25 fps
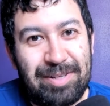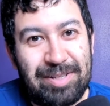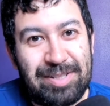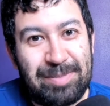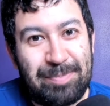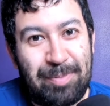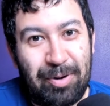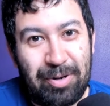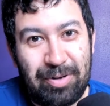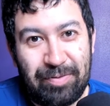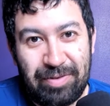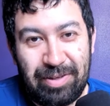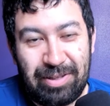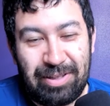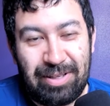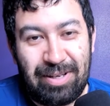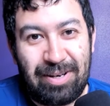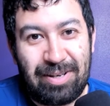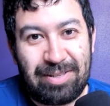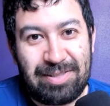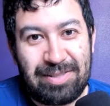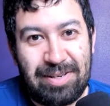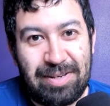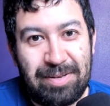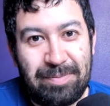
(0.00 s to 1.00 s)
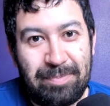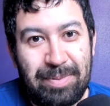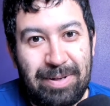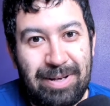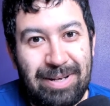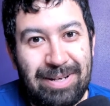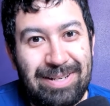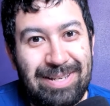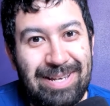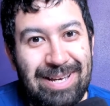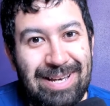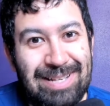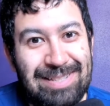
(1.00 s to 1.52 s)
part of the Locked On
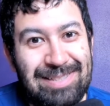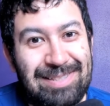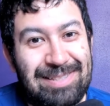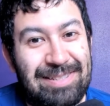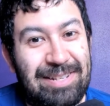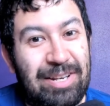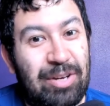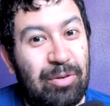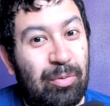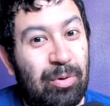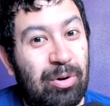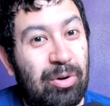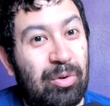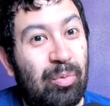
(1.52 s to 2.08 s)
Podcast Network.